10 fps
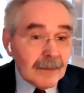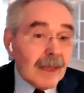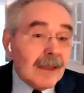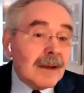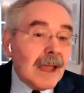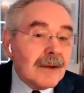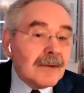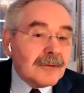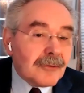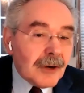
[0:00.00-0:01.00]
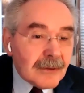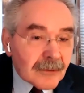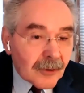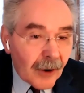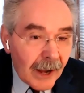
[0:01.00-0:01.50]
They can get
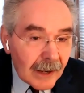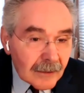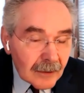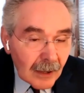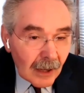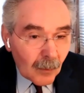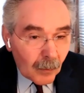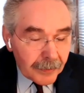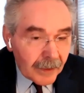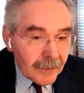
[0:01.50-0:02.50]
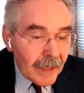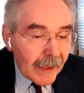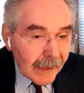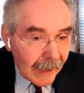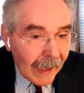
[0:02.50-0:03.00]
street cred within
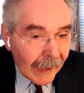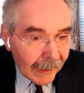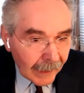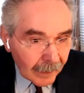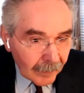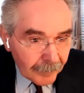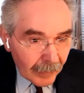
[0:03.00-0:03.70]
their gang